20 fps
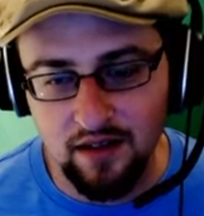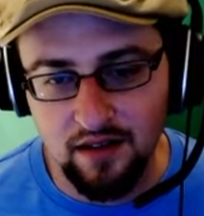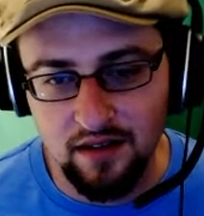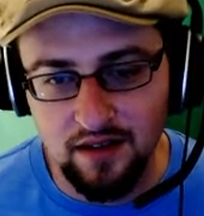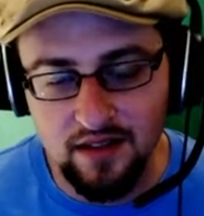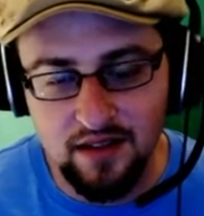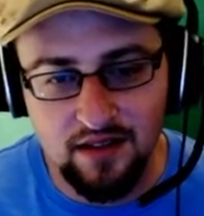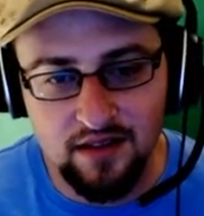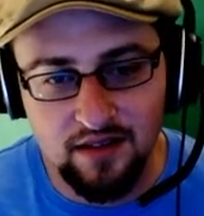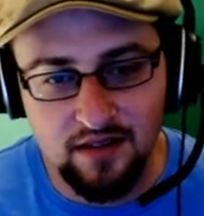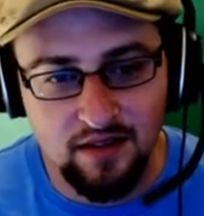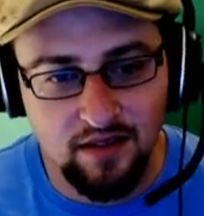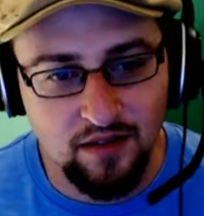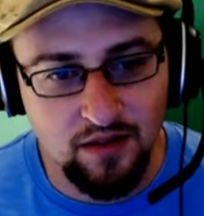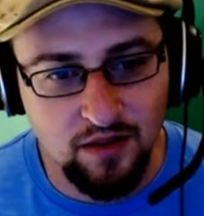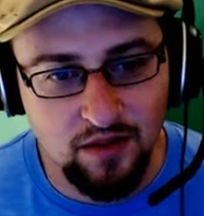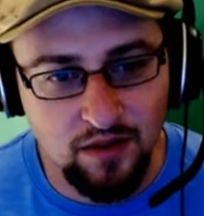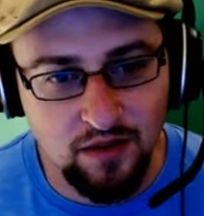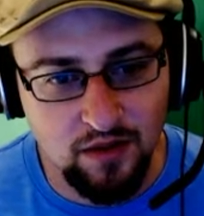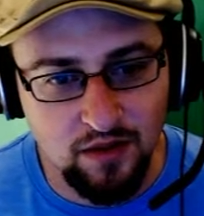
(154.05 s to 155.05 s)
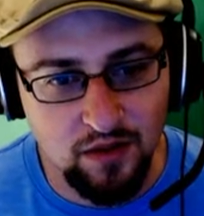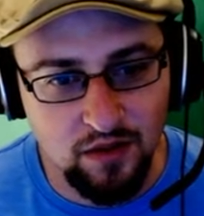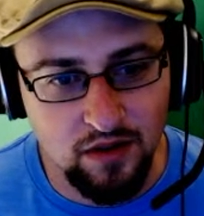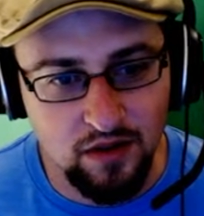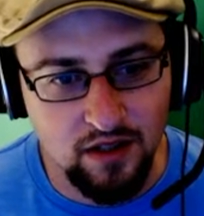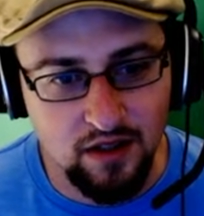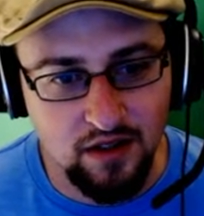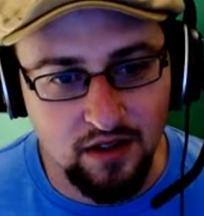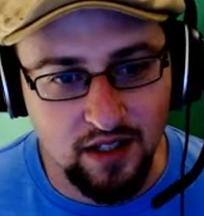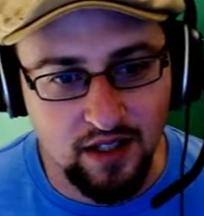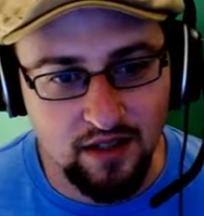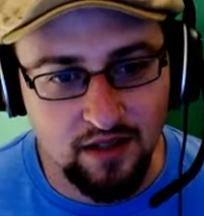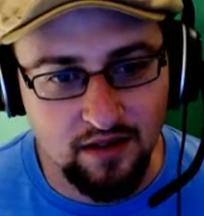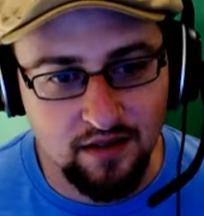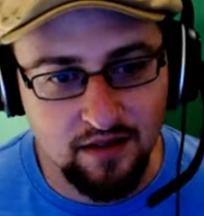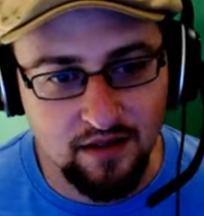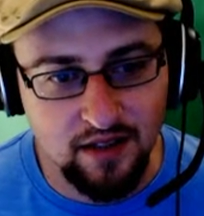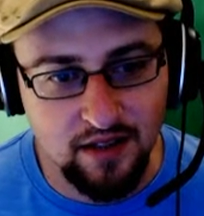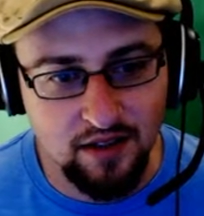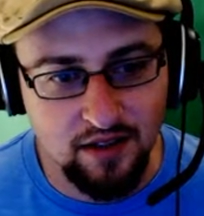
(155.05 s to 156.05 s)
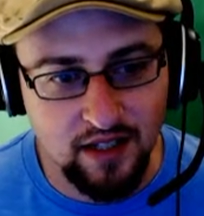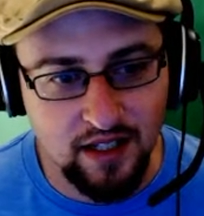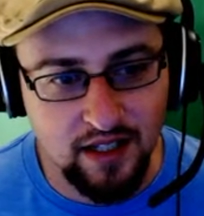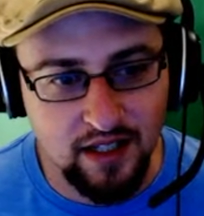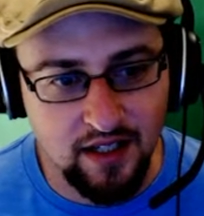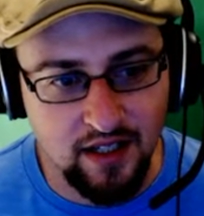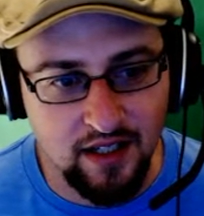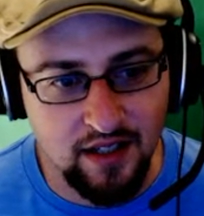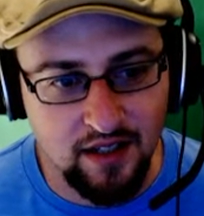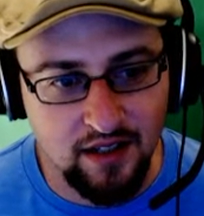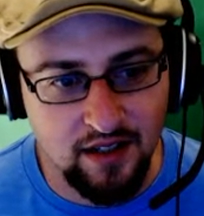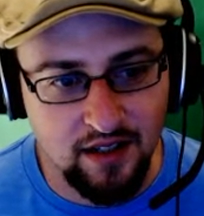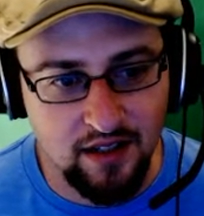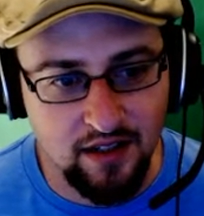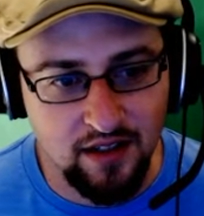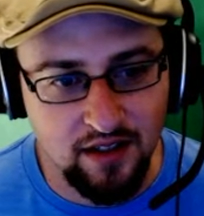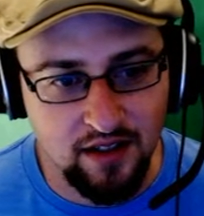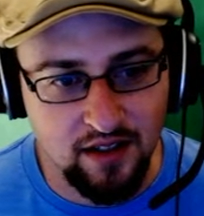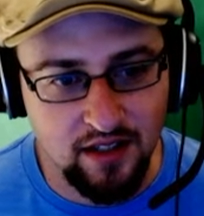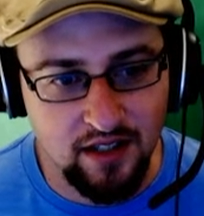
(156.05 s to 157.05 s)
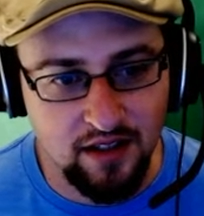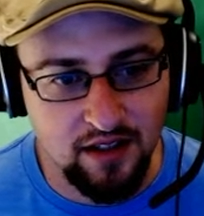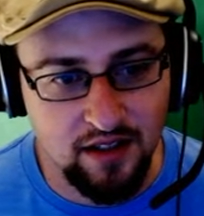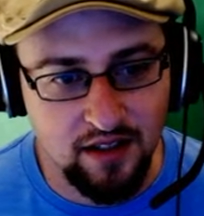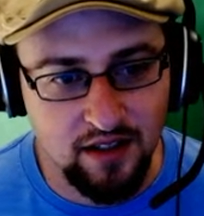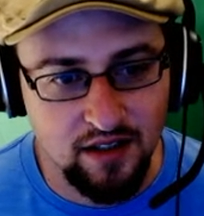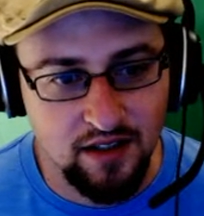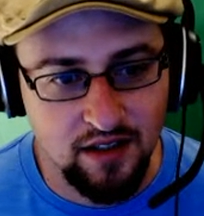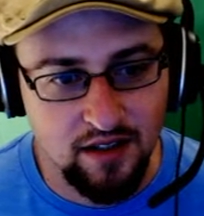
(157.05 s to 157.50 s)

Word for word: This is poor. Okay, kill that guy. Kill it, kill it.